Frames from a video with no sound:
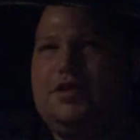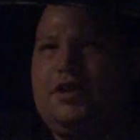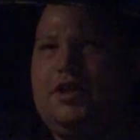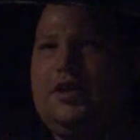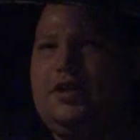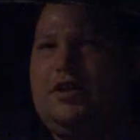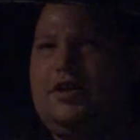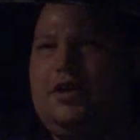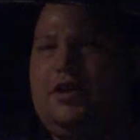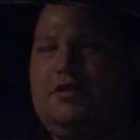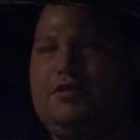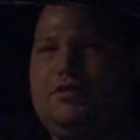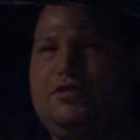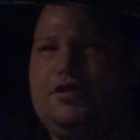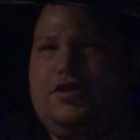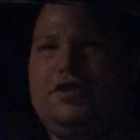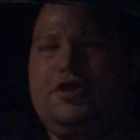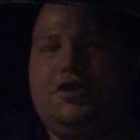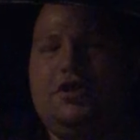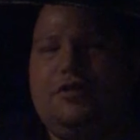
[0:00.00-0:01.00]
there
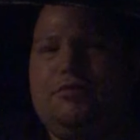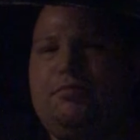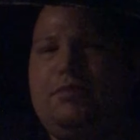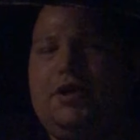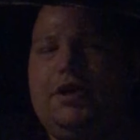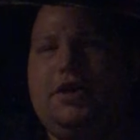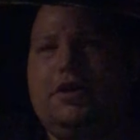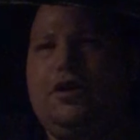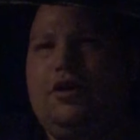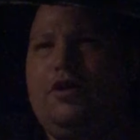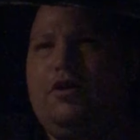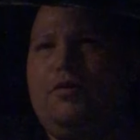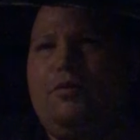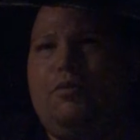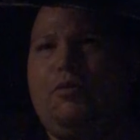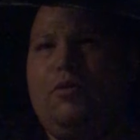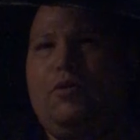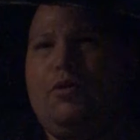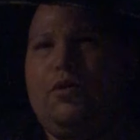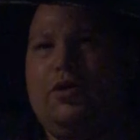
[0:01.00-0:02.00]
should be no
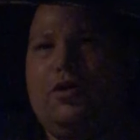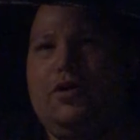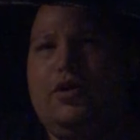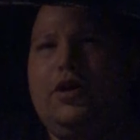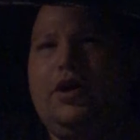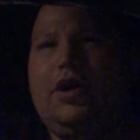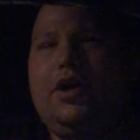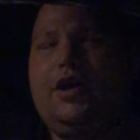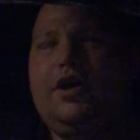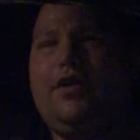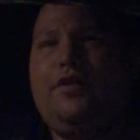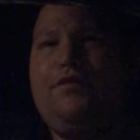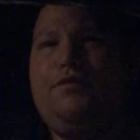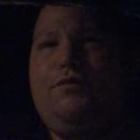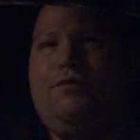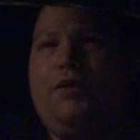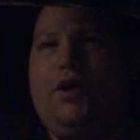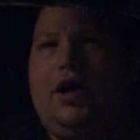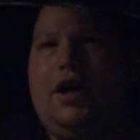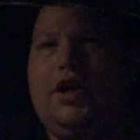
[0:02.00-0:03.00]
more
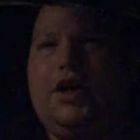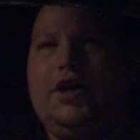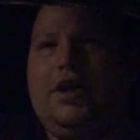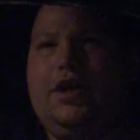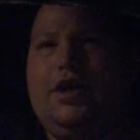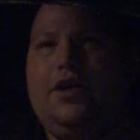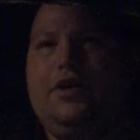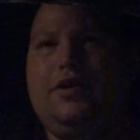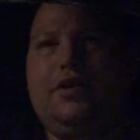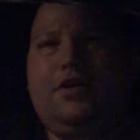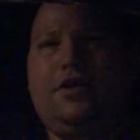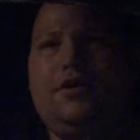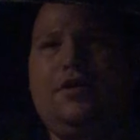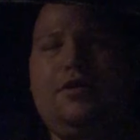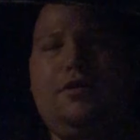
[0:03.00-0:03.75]
fighting